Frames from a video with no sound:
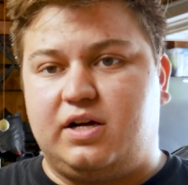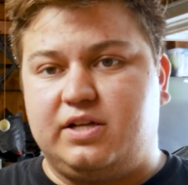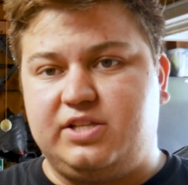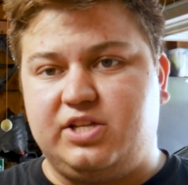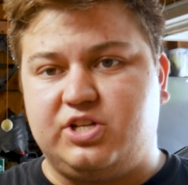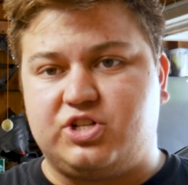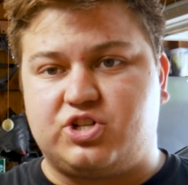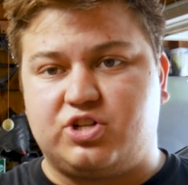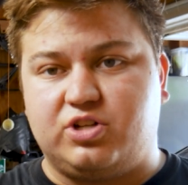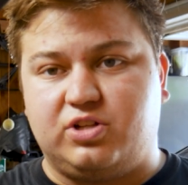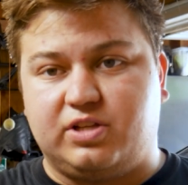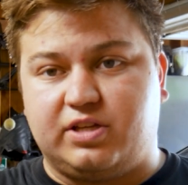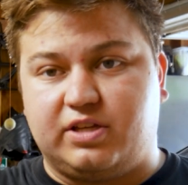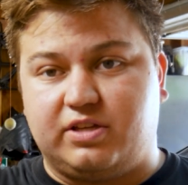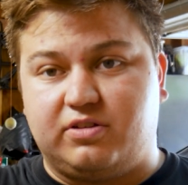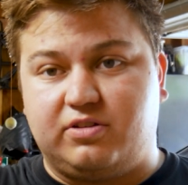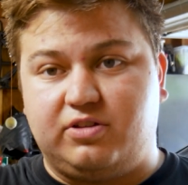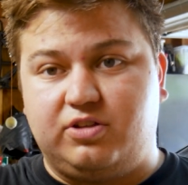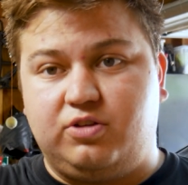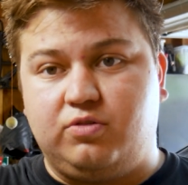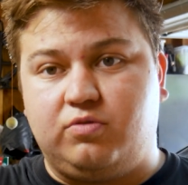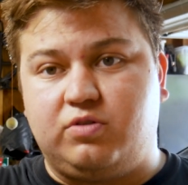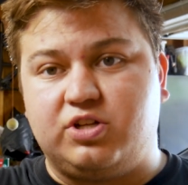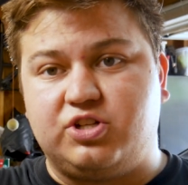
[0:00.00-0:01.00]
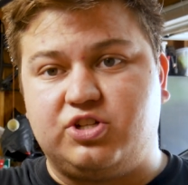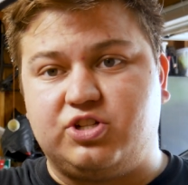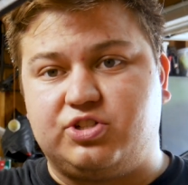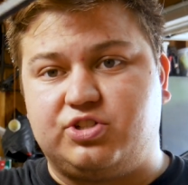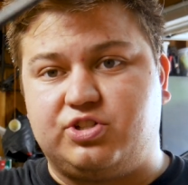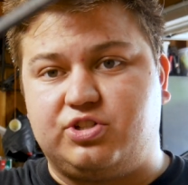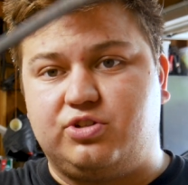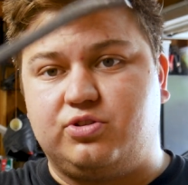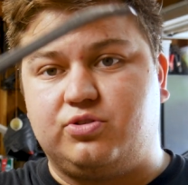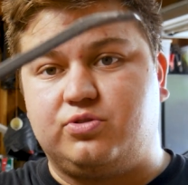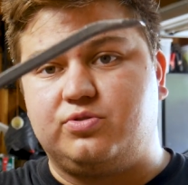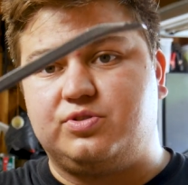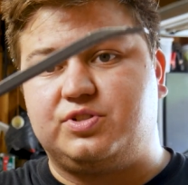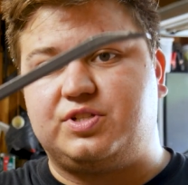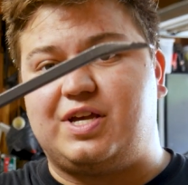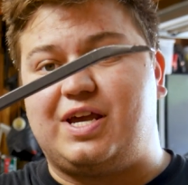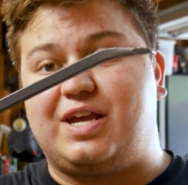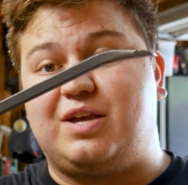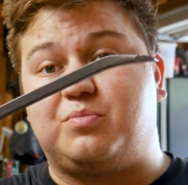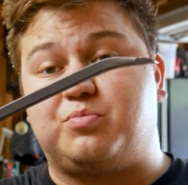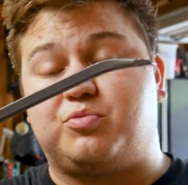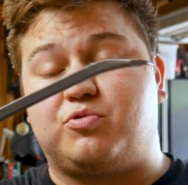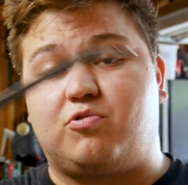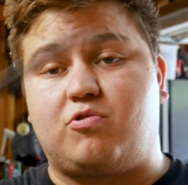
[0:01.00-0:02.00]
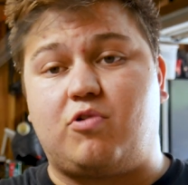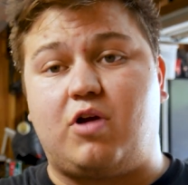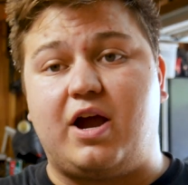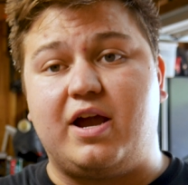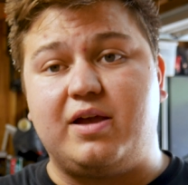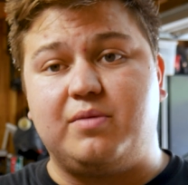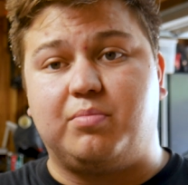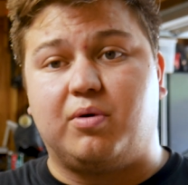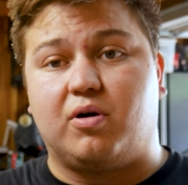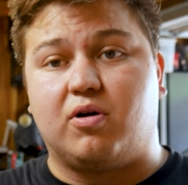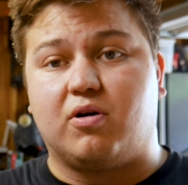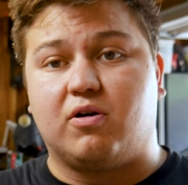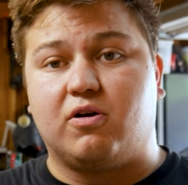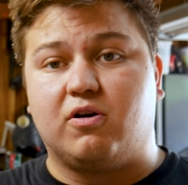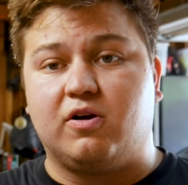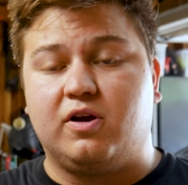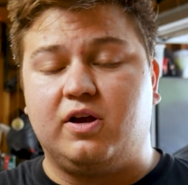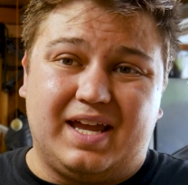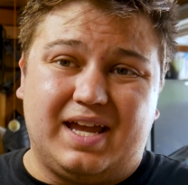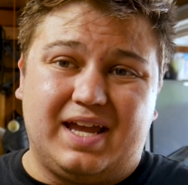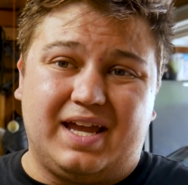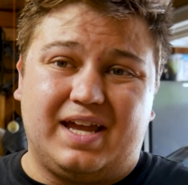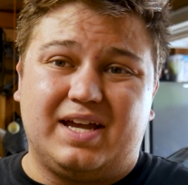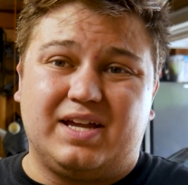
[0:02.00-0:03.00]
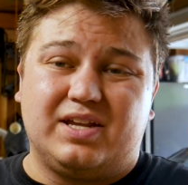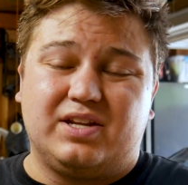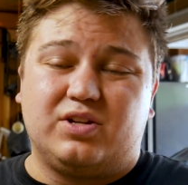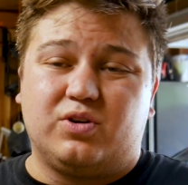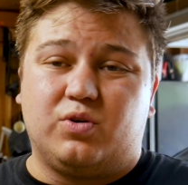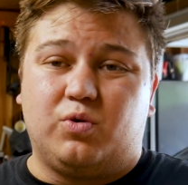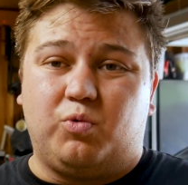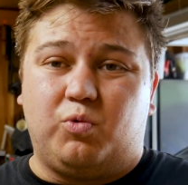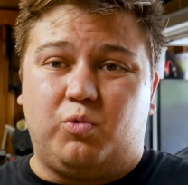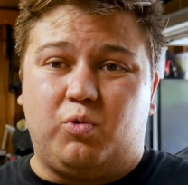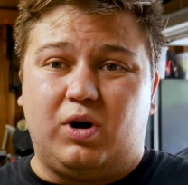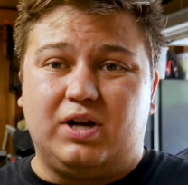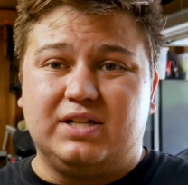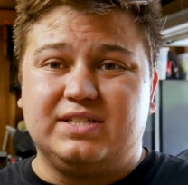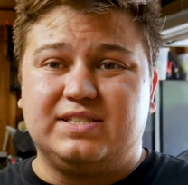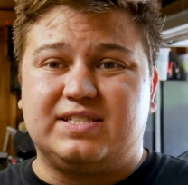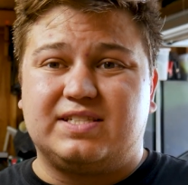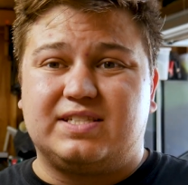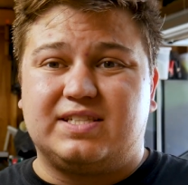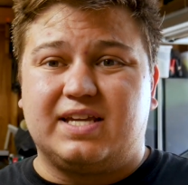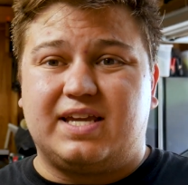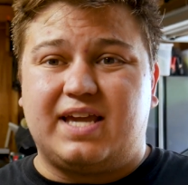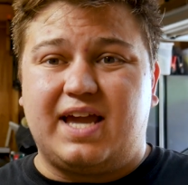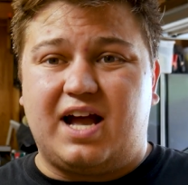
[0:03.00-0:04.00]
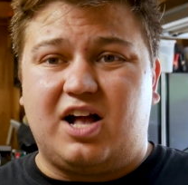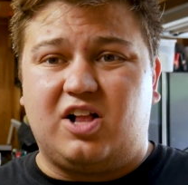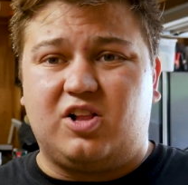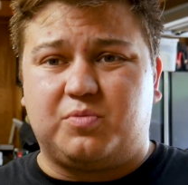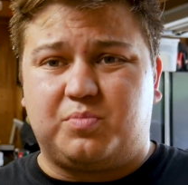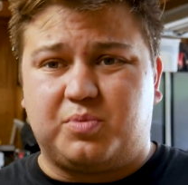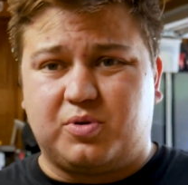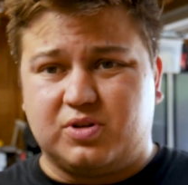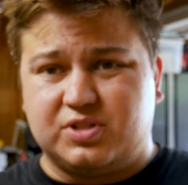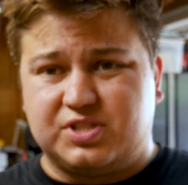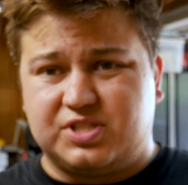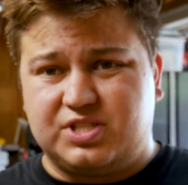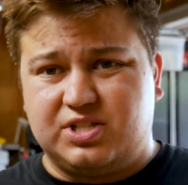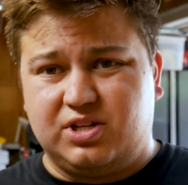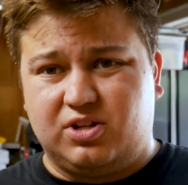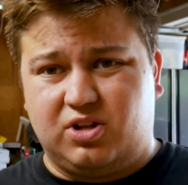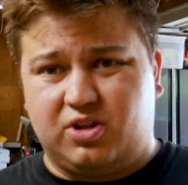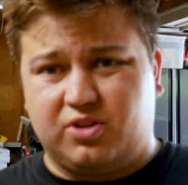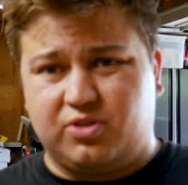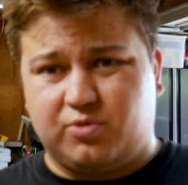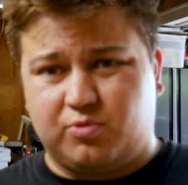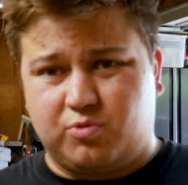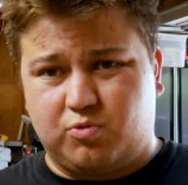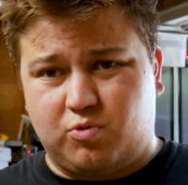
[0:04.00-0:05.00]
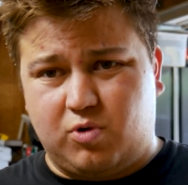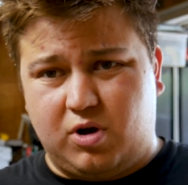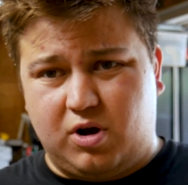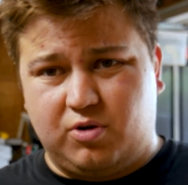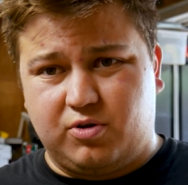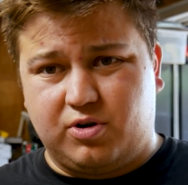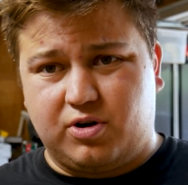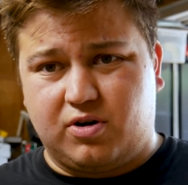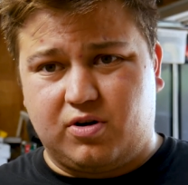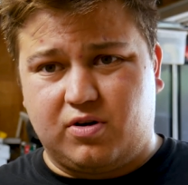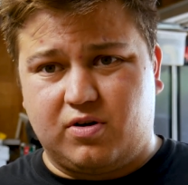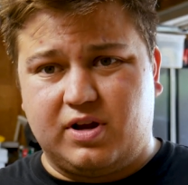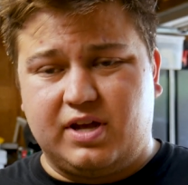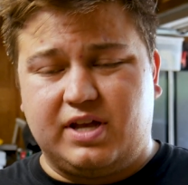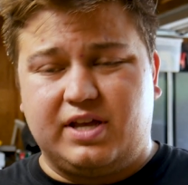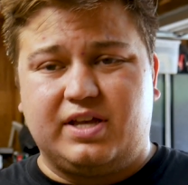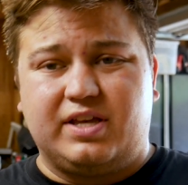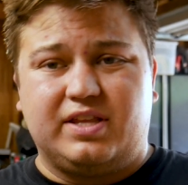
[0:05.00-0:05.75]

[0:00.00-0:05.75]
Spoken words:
Additionally, you can just use a pry bar, and once the caliper is still on the rotor,